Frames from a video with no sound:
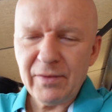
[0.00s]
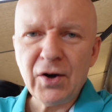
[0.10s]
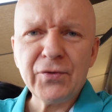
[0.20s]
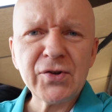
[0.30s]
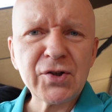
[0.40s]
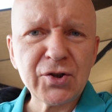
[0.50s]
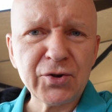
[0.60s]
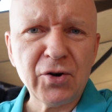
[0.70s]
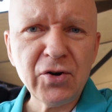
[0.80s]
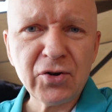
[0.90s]
of a
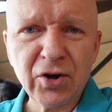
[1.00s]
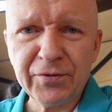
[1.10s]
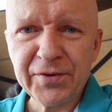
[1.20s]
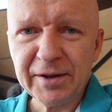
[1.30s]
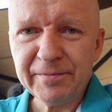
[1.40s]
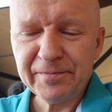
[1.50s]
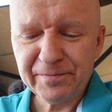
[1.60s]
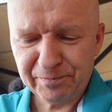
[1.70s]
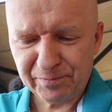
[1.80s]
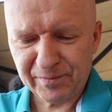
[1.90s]
strong coffee
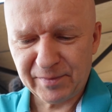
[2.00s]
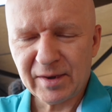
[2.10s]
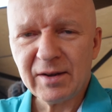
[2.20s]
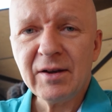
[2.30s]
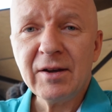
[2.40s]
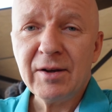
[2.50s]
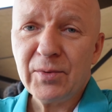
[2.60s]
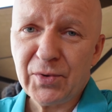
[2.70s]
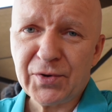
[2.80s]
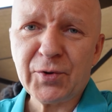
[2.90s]

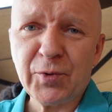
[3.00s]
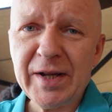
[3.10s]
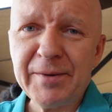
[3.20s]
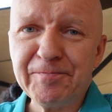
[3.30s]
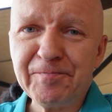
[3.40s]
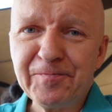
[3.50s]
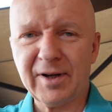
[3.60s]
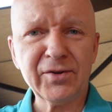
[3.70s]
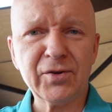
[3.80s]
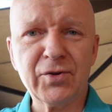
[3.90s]
with cream.
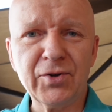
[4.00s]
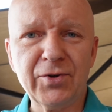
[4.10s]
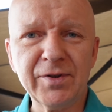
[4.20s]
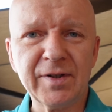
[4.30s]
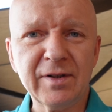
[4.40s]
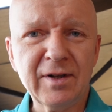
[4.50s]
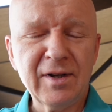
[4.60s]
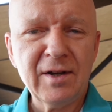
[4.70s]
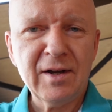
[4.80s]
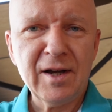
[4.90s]
Are you curious
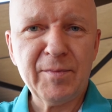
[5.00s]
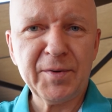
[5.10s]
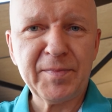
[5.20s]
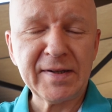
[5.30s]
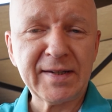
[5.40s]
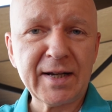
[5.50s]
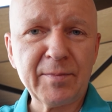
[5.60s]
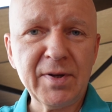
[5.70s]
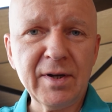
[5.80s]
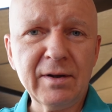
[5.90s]
about my
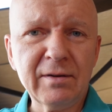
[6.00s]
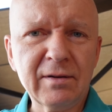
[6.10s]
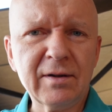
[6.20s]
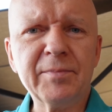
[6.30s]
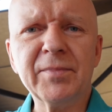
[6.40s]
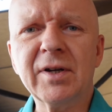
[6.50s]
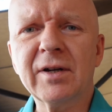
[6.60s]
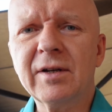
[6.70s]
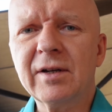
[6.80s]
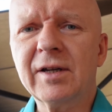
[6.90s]
setup here? Let me
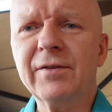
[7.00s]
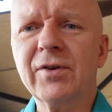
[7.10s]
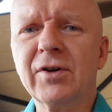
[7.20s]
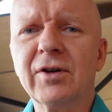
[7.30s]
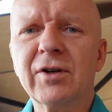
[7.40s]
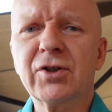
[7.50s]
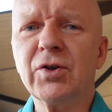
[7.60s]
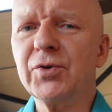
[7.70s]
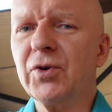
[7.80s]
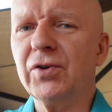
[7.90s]
give you a
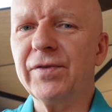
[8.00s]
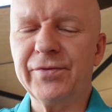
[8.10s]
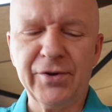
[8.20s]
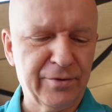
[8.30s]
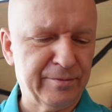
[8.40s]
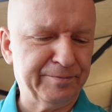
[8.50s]
short overview.